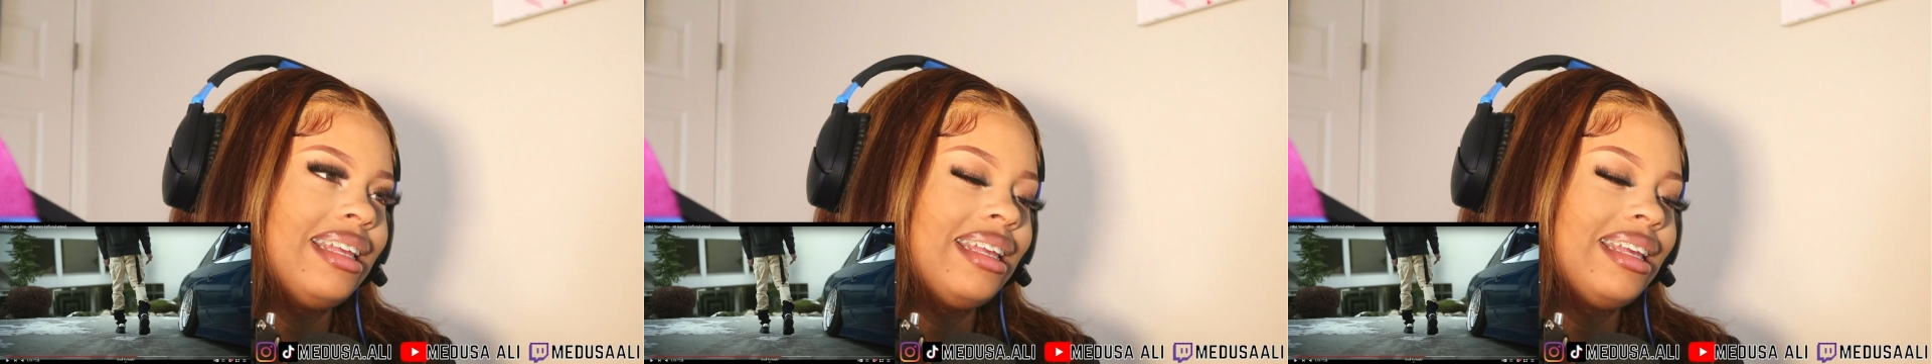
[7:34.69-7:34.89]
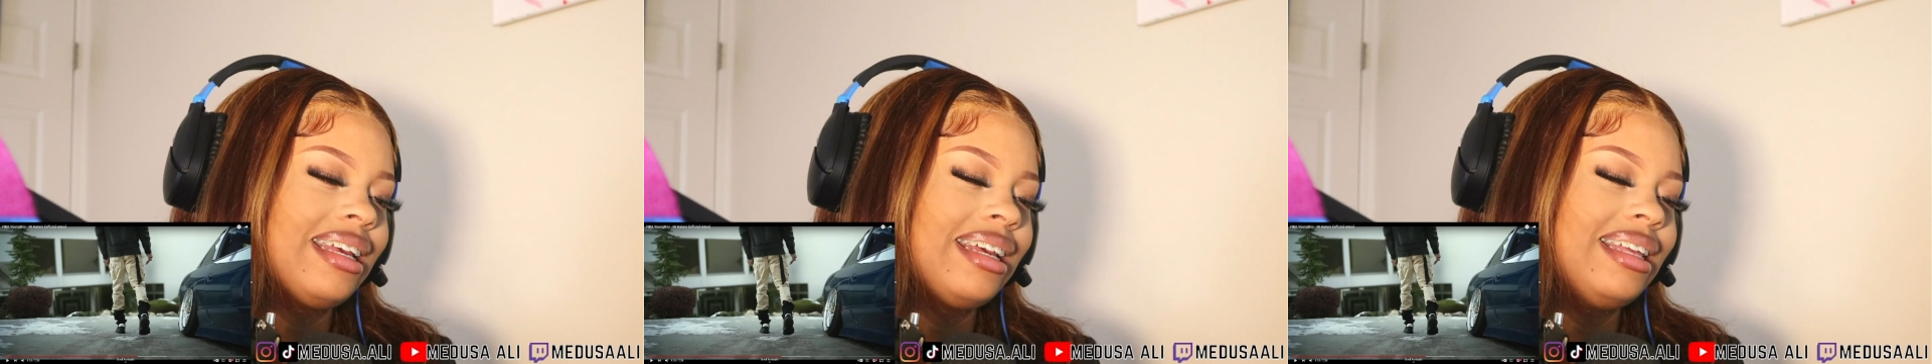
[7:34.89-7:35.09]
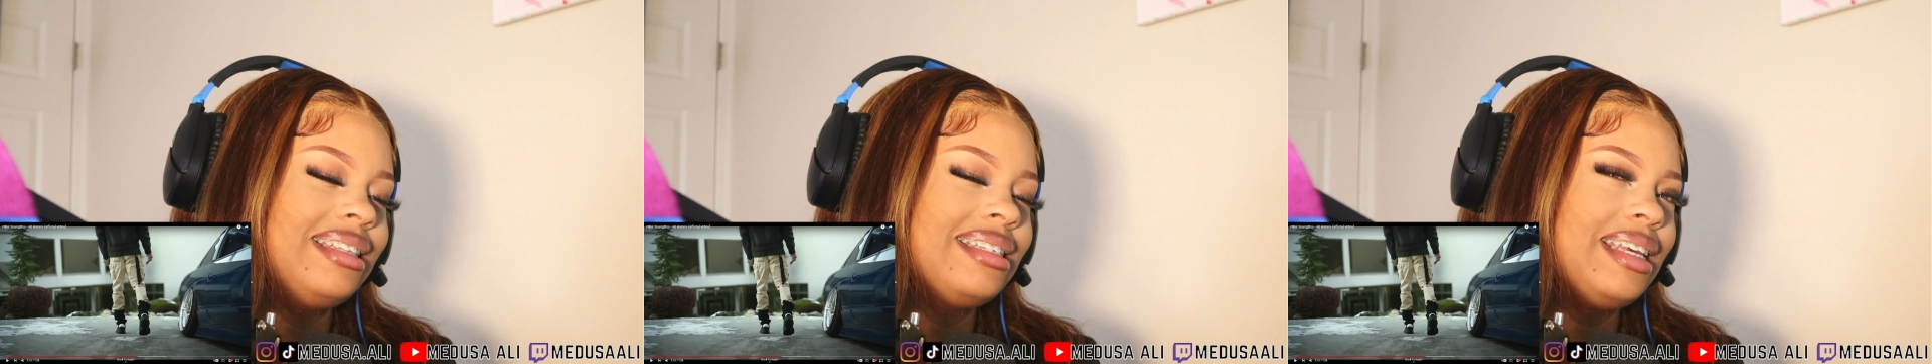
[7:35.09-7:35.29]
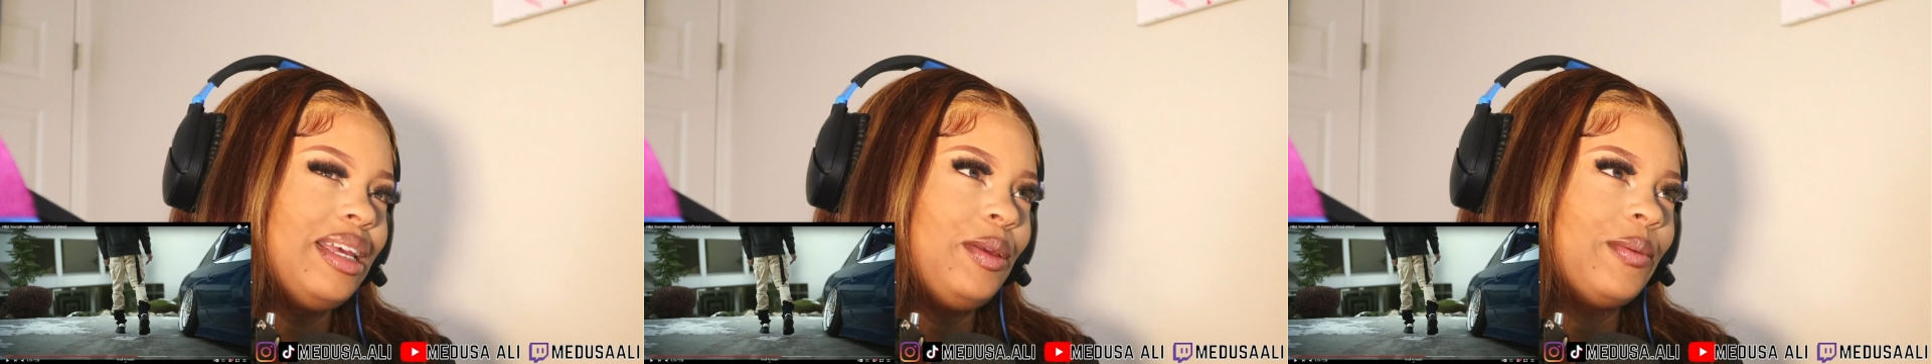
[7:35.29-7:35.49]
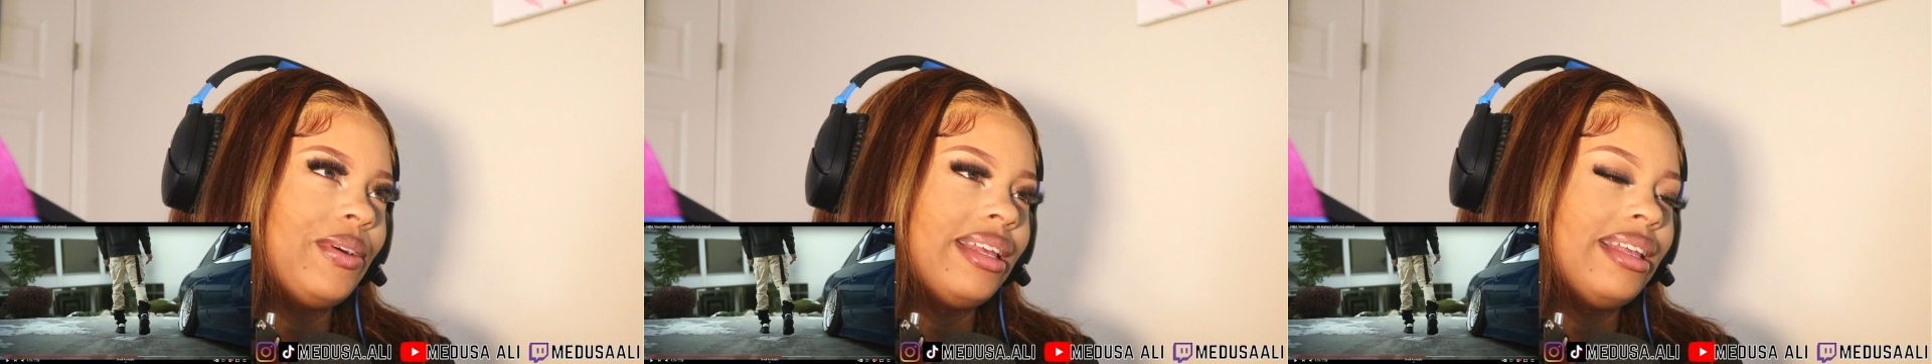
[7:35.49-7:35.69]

continuing.